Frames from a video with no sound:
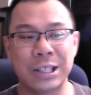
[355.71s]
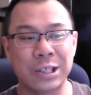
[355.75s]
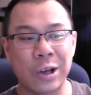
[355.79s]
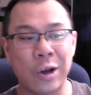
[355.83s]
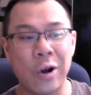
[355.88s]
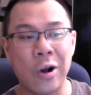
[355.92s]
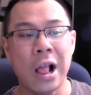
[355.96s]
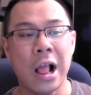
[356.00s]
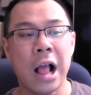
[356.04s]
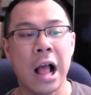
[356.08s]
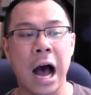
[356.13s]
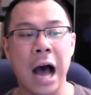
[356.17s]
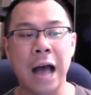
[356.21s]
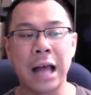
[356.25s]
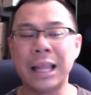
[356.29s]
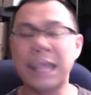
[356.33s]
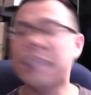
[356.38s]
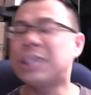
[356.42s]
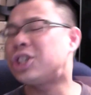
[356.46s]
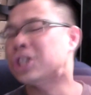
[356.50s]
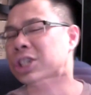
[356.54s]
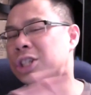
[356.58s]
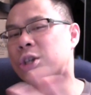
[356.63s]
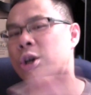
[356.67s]
So
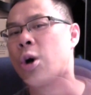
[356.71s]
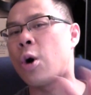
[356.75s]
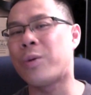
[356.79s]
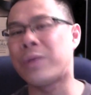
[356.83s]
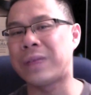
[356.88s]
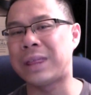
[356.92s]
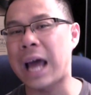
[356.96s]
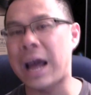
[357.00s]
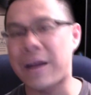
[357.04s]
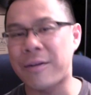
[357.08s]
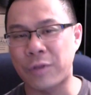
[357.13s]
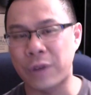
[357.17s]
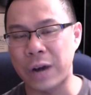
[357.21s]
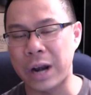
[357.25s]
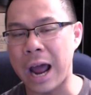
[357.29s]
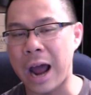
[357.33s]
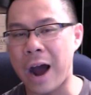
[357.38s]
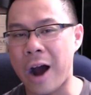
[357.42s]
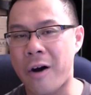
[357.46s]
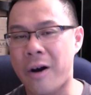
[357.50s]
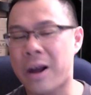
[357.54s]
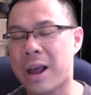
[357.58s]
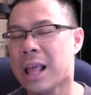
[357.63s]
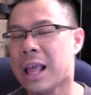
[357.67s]
let's just go with that for
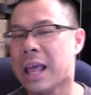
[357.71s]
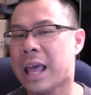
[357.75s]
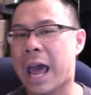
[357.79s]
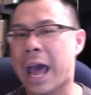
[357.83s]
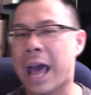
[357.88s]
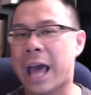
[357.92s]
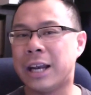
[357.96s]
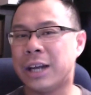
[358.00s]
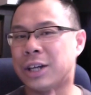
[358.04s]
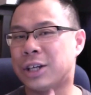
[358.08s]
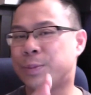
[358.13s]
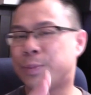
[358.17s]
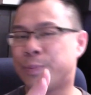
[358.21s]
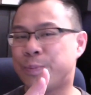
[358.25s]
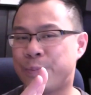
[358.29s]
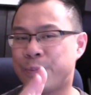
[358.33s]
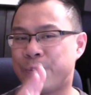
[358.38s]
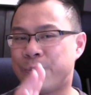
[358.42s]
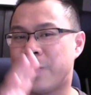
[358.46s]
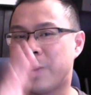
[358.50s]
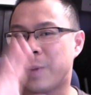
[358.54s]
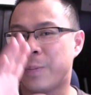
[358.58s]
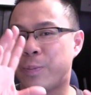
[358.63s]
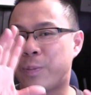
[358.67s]
now, and there's
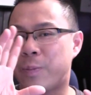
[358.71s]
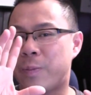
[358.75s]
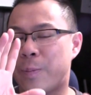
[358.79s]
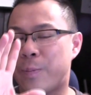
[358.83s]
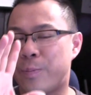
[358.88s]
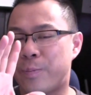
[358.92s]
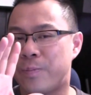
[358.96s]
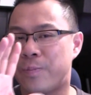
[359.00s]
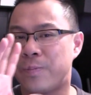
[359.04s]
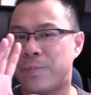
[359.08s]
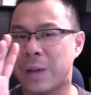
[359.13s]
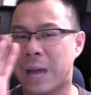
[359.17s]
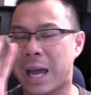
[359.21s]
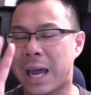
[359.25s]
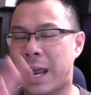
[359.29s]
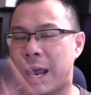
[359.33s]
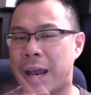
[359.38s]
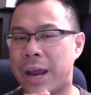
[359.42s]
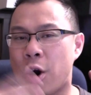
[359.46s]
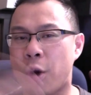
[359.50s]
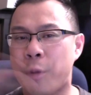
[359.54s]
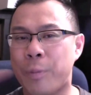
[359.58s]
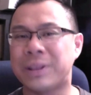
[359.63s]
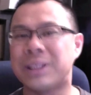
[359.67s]

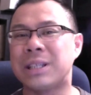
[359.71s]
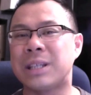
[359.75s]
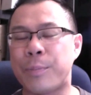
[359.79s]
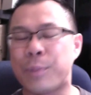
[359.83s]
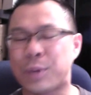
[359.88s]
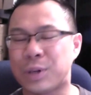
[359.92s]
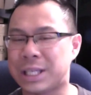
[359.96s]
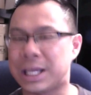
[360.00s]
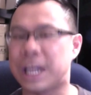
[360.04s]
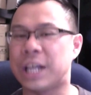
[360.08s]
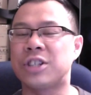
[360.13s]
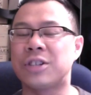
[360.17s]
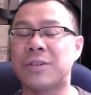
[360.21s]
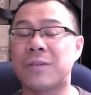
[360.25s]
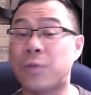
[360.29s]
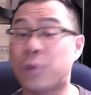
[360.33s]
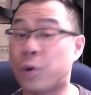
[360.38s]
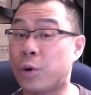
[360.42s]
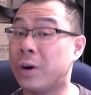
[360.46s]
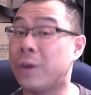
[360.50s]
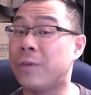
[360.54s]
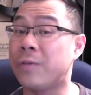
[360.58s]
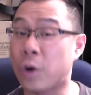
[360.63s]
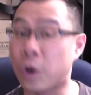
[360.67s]
it opens up potential
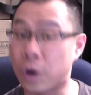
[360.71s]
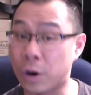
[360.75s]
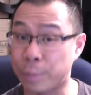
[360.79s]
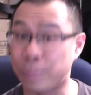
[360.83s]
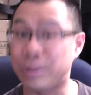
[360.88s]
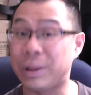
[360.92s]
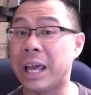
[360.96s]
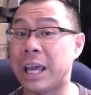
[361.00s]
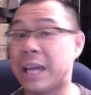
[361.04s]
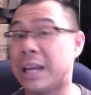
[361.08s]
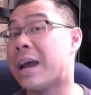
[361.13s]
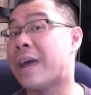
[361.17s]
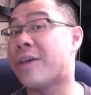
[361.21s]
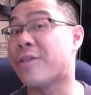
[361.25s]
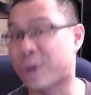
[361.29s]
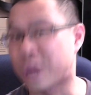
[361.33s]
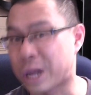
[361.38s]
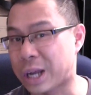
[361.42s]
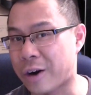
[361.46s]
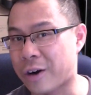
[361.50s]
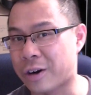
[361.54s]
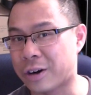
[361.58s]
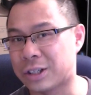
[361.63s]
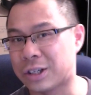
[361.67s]
for her to play another
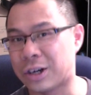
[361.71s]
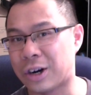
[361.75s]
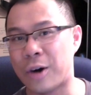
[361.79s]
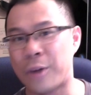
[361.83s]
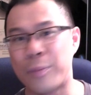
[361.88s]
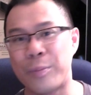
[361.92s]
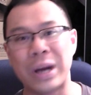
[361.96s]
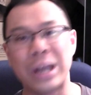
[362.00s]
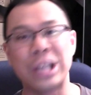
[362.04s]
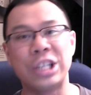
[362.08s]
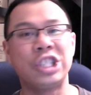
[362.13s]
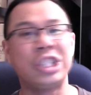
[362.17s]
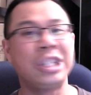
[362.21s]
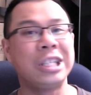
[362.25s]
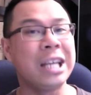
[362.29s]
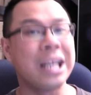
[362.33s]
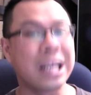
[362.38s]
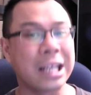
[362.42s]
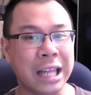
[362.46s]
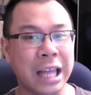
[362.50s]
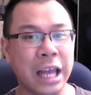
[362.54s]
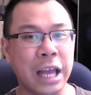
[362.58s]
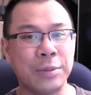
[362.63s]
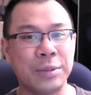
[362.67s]
character, but she
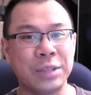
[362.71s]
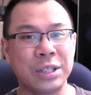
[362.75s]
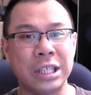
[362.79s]
claims